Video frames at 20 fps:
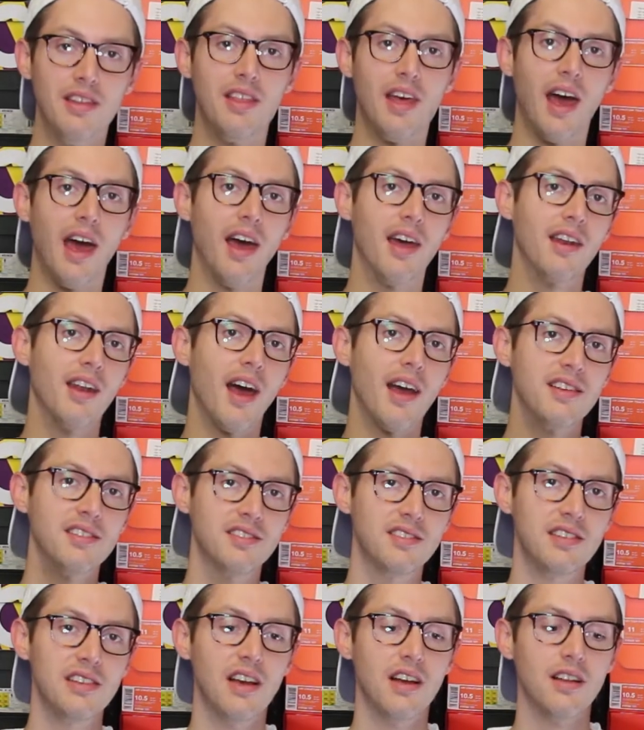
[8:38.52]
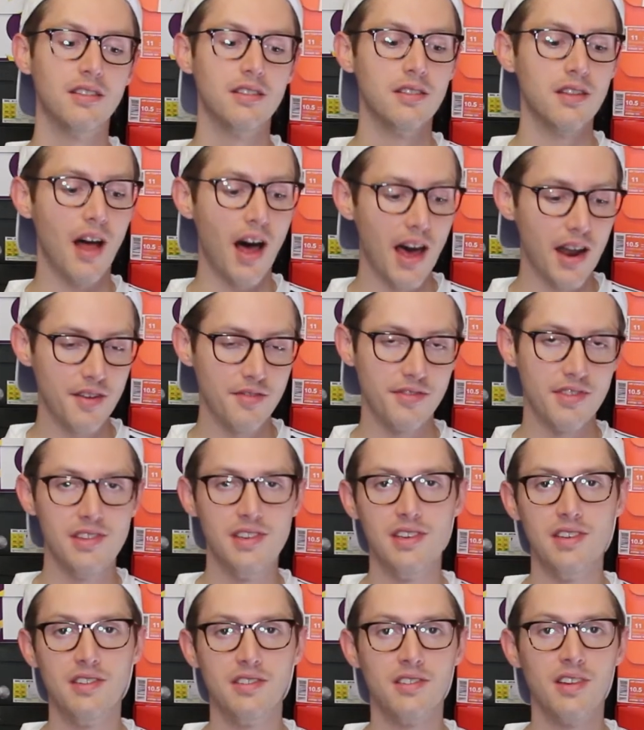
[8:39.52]
that I see a lot of
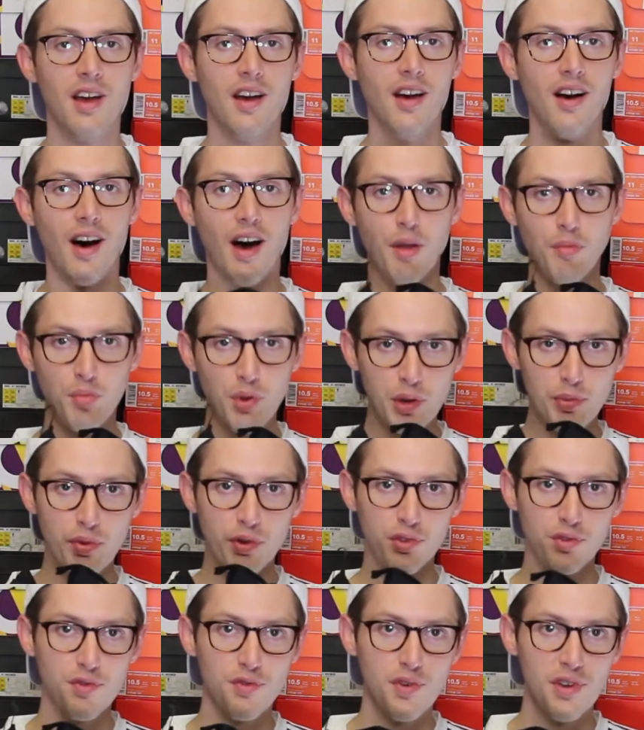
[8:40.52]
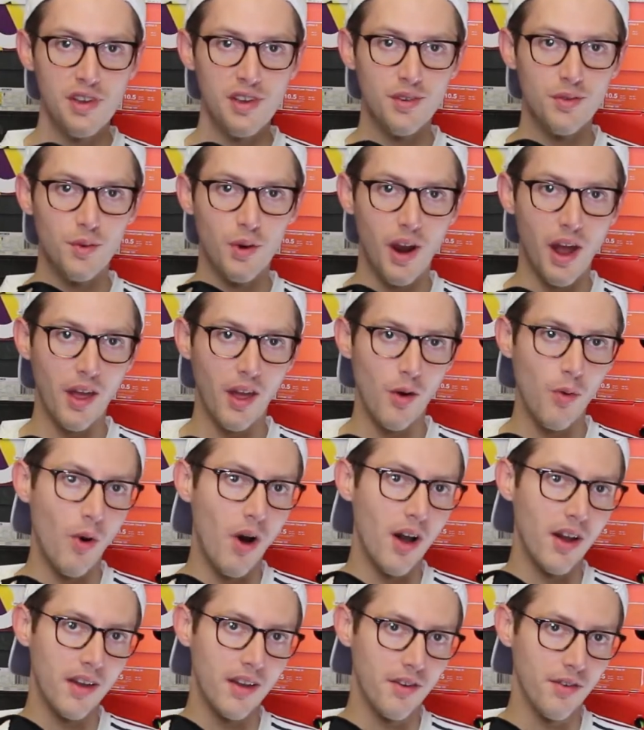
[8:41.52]
these on people's feet when I go
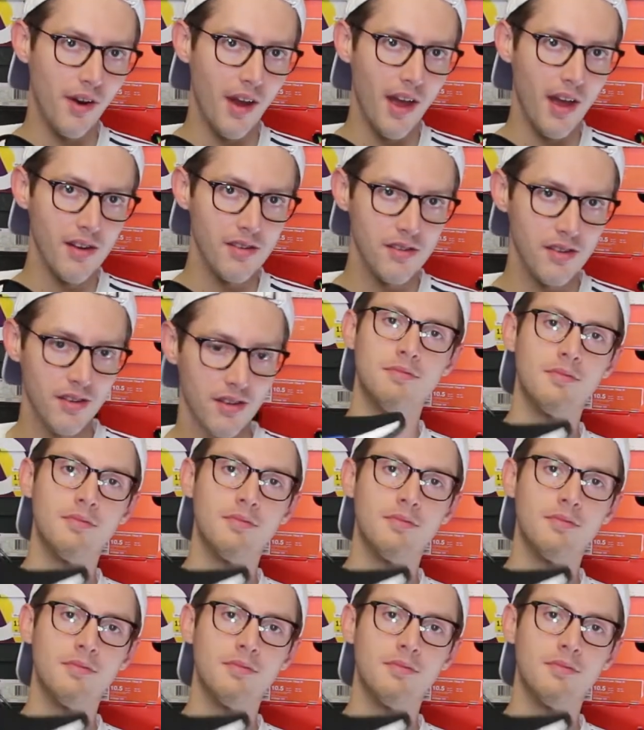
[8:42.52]
walking around.